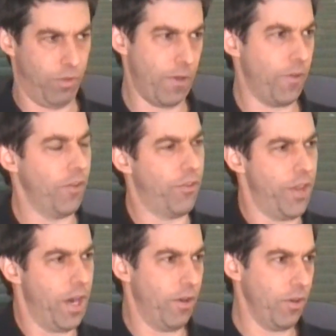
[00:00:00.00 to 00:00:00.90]
difference
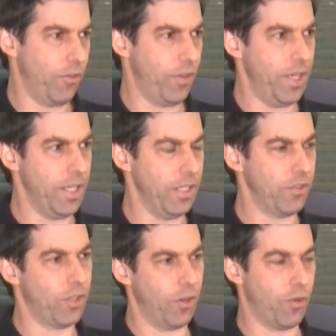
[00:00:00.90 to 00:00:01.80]
there you see
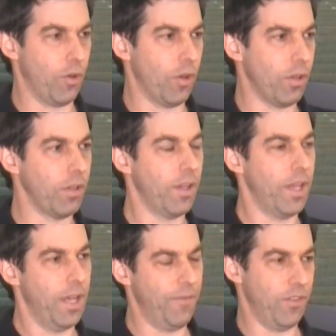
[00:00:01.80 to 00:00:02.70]
is control
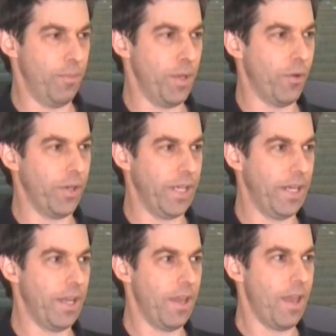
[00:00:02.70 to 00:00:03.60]
and
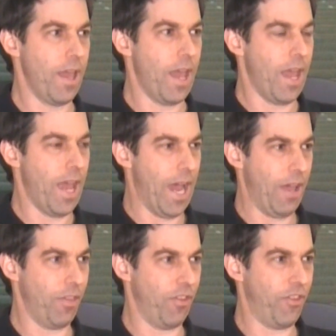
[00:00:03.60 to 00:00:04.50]
visibility
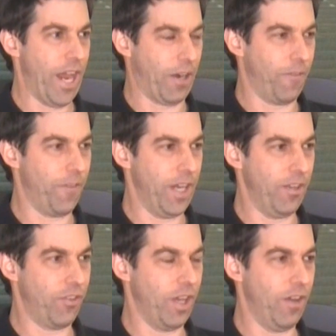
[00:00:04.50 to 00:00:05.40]
at the
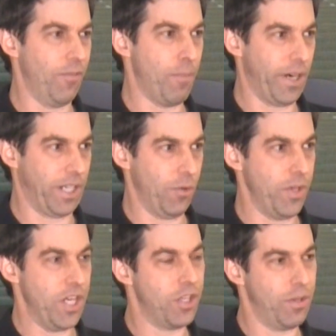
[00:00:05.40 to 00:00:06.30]
sacrifice of market
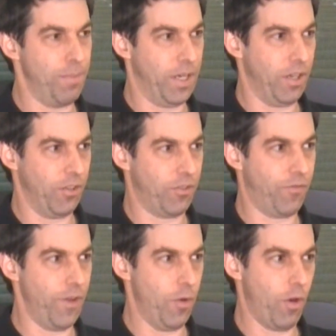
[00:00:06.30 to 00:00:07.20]
reach, because
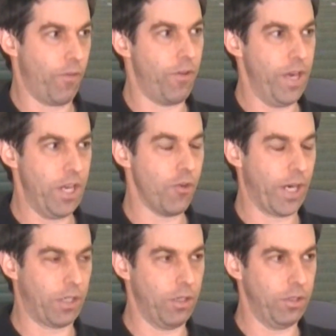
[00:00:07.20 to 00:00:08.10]
in order for an
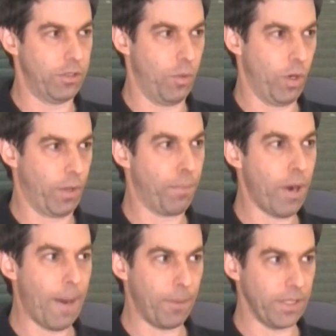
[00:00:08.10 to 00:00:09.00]
indirect code to work
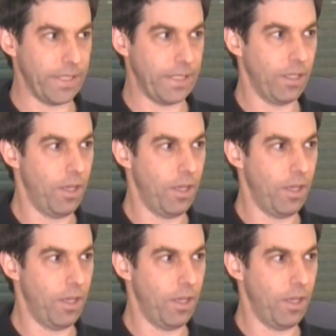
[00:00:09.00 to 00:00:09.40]
properly,